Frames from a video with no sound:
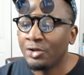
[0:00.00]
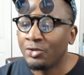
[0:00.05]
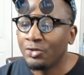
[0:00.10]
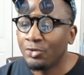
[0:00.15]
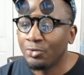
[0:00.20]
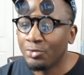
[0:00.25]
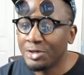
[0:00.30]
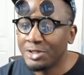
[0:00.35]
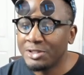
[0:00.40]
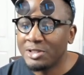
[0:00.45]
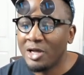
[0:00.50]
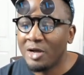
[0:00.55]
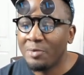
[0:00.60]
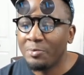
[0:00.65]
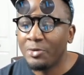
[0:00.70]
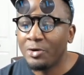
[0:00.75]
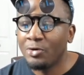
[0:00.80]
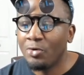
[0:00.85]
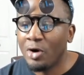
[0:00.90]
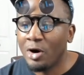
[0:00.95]
3
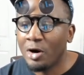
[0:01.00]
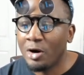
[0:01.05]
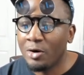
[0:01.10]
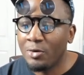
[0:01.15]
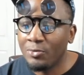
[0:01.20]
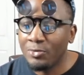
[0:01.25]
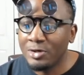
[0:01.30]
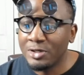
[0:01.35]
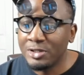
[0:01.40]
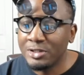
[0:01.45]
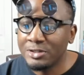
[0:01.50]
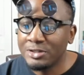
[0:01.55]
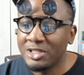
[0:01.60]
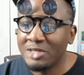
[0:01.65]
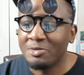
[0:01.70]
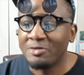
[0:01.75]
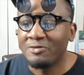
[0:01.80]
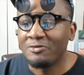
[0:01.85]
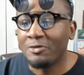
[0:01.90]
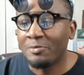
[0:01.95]
Stomping Ground, 1
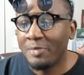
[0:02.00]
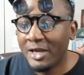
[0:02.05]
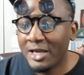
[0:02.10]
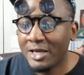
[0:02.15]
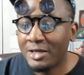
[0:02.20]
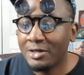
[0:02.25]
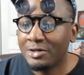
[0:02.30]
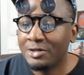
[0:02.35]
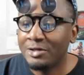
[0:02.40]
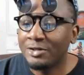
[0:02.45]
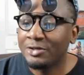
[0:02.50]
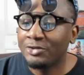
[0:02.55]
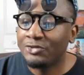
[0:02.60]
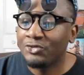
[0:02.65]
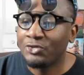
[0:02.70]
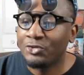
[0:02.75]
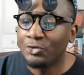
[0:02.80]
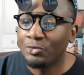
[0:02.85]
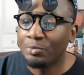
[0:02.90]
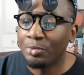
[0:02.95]
Temple of Abandon,
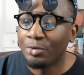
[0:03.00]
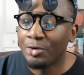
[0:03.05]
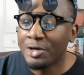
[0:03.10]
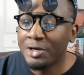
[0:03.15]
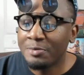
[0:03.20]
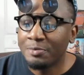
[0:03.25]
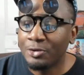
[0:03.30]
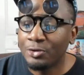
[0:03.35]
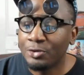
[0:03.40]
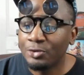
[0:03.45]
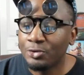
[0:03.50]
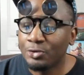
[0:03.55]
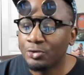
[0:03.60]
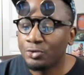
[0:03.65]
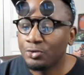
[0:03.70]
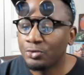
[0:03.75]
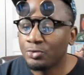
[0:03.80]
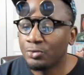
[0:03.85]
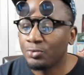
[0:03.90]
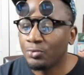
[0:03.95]
2 Breeding
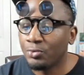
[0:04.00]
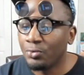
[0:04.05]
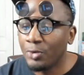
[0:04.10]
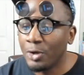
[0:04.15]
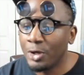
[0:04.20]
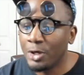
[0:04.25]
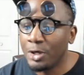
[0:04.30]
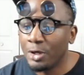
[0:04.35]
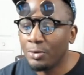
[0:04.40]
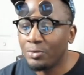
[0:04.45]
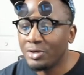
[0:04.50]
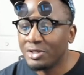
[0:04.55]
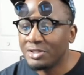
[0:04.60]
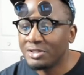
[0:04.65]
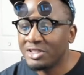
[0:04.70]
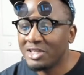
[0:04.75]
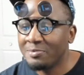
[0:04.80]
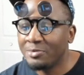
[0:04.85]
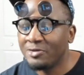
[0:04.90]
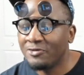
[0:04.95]
Pool, 1
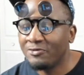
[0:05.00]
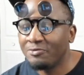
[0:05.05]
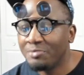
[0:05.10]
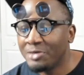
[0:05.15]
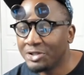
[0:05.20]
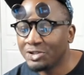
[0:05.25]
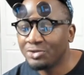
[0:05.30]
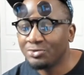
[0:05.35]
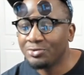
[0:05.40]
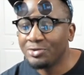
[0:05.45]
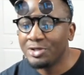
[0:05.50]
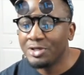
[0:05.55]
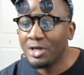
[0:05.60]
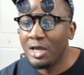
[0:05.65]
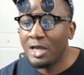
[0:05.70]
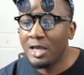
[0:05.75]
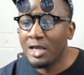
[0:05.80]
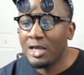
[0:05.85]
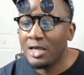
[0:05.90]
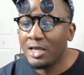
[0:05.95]
Temple of Mystery,
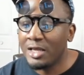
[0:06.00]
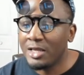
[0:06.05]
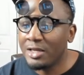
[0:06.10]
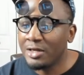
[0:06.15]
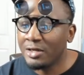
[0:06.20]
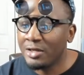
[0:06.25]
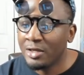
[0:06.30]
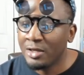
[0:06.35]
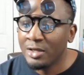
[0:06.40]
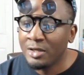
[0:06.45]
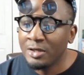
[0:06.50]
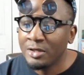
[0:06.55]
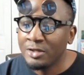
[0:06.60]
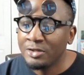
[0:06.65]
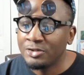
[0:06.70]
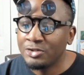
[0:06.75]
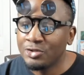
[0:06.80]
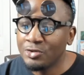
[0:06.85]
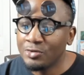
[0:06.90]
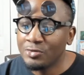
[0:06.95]
and
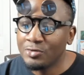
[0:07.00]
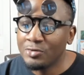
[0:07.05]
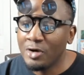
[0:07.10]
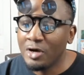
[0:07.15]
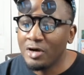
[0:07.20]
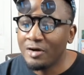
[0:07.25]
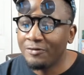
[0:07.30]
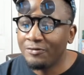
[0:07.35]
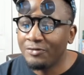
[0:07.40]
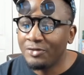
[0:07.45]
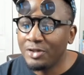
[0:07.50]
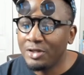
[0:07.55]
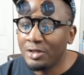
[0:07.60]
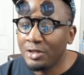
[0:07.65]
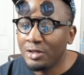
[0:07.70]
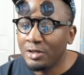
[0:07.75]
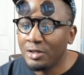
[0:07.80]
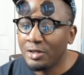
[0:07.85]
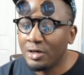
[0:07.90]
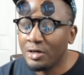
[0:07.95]
2 of
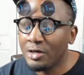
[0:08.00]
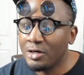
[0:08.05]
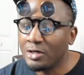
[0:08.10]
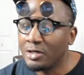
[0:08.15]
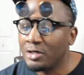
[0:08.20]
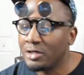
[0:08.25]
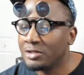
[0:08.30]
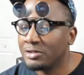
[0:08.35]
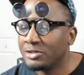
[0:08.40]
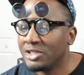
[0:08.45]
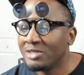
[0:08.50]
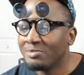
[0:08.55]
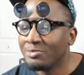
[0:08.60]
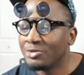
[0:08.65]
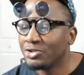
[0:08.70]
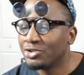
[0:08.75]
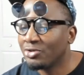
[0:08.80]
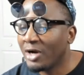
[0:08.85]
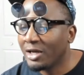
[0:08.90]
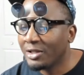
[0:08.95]
the
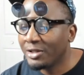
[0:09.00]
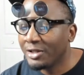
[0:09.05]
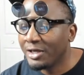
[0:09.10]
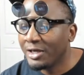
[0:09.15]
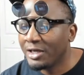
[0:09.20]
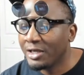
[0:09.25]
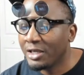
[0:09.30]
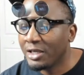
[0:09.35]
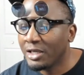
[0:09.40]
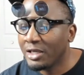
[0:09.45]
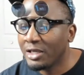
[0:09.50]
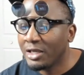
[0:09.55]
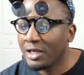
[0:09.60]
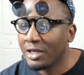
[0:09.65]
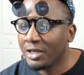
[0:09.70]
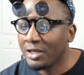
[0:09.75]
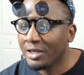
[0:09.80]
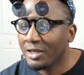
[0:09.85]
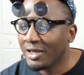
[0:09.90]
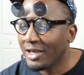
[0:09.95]
Temur Triland,
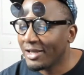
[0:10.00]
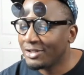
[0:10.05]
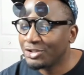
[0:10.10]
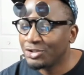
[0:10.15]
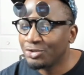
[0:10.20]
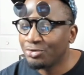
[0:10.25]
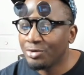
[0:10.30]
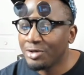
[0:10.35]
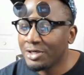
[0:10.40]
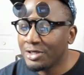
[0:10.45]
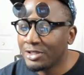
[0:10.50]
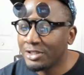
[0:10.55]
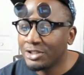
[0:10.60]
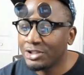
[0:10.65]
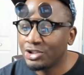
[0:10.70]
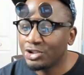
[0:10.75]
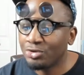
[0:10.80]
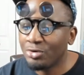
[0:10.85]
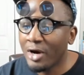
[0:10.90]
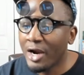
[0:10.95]
Ketria
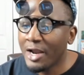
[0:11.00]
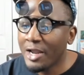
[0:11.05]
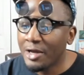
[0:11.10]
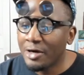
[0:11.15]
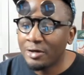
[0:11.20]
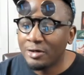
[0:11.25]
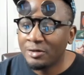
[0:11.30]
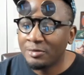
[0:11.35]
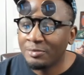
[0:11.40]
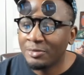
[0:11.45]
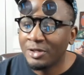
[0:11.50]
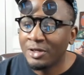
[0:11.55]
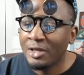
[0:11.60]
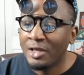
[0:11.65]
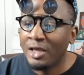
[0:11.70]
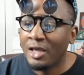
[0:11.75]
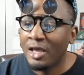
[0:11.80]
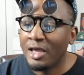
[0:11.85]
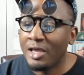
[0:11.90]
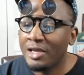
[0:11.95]
Triome,
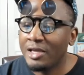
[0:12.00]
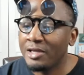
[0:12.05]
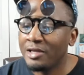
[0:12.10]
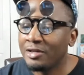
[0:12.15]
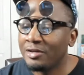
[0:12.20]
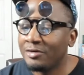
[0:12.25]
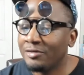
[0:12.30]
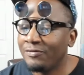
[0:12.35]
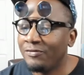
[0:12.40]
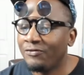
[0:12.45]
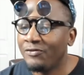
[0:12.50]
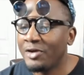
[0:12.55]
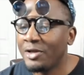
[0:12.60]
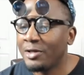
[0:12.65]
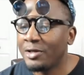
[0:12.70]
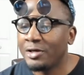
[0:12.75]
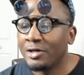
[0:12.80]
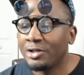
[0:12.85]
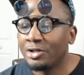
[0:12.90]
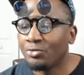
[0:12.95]
and
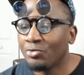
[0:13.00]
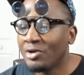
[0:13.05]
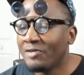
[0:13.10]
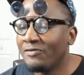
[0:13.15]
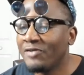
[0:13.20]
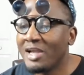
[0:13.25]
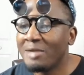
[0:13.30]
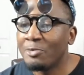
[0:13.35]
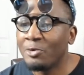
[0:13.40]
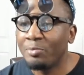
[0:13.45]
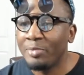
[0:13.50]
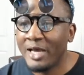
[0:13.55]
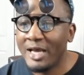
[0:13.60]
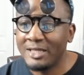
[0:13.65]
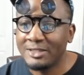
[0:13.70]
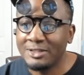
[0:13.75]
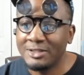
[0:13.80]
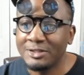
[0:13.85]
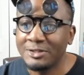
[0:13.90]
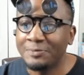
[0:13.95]
3 Fabled
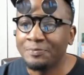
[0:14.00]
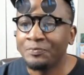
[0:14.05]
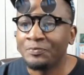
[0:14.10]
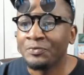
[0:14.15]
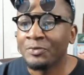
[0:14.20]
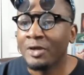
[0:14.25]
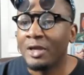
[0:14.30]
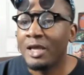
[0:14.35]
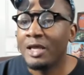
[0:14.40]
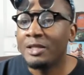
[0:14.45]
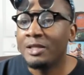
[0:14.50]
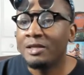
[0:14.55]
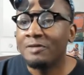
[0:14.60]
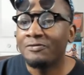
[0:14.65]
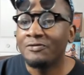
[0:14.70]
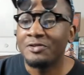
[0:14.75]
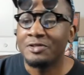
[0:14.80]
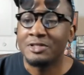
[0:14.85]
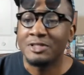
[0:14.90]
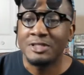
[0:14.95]
Passage. And then
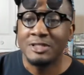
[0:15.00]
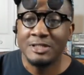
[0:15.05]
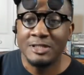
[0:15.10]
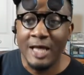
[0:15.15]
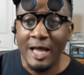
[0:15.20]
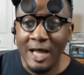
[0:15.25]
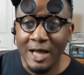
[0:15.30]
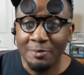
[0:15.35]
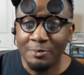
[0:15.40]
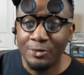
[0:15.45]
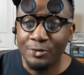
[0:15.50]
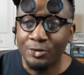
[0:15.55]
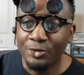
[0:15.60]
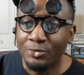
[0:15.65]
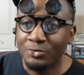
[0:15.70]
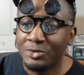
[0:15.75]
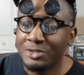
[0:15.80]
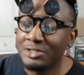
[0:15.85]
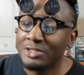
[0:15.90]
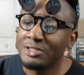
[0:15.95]
for the sideboard,
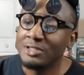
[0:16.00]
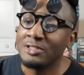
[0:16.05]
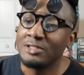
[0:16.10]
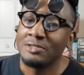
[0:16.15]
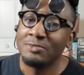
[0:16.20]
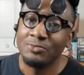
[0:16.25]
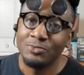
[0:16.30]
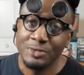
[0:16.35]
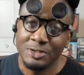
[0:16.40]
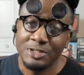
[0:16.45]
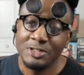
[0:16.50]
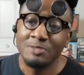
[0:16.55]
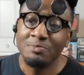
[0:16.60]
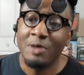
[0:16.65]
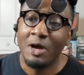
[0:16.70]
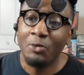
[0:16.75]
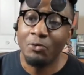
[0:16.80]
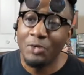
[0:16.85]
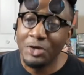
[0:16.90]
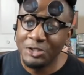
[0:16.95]
which is
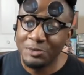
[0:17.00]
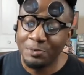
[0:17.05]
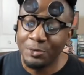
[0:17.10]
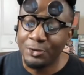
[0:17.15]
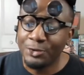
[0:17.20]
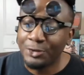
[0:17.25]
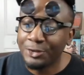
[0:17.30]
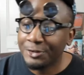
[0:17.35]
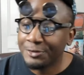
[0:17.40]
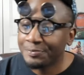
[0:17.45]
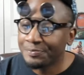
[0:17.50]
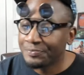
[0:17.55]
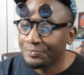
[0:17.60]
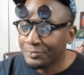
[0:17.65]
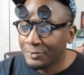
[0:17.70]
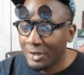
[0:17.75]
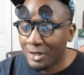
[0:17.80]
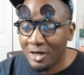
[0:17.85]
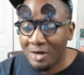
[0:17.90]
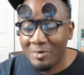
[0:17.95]
my wish board,
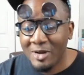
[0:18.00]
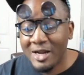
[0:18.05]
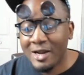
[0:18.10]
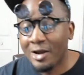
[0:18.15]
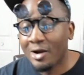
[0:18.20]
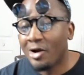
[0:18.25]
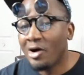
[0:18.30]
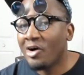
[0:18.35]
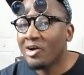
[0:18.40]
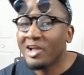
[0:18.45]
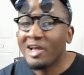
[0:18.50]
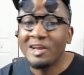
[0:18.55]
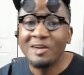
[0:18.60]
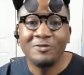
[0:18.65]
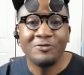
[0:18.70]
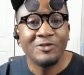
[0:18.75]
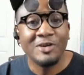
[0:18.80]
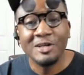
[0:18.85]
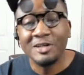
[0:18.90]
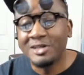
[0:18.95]
I got all kind
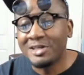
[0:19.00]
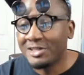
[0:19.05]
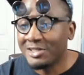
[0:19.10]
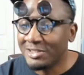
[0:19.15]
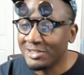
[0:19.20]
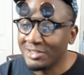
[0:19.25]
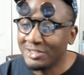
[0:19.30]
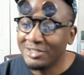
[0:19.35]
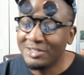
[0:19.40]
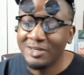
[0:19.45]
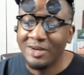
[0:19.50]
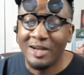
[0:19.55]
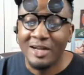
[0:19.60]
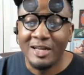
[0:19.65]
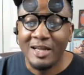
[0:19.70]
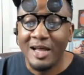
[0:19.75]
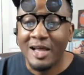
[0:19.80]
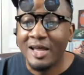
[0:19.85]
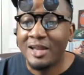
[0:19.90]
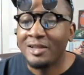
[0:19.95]
of fun goodies in here. I
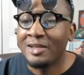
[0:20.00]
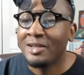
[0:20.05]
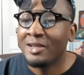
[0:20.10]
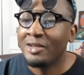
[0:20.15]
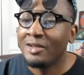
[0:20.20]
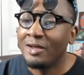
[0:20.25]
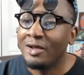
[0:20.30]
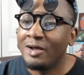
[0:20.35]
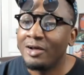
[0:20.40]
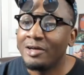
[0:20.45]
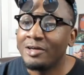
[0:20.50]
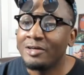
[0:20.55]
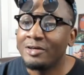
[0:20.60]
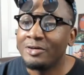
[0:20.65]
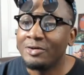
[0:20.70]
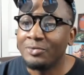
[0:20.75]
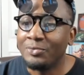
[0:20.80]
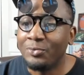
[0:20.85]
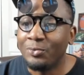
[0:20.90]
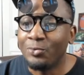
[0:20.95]
got
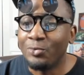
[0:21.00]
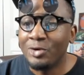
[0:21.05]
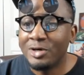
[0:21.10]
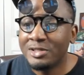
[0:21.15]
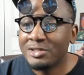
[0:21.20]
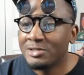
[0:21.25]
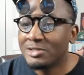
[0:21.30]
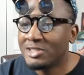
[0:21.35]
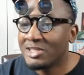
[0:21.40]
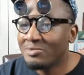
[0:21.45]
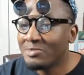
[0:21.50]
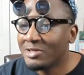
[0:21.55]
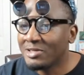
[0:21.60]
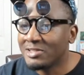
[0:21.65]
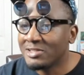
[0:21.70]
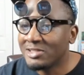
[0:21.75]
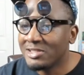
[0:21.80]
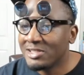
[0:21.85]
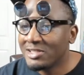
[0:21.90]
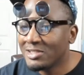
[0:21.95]
1 Simic
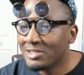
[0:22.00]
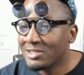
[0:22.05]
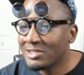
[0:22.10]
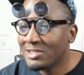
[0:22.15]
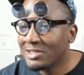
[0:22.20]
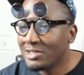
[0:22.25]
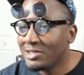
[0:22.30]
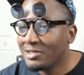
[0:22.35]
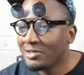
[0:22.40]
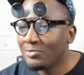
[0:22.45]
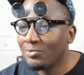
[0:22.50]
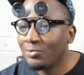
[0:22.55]
Ascendancy,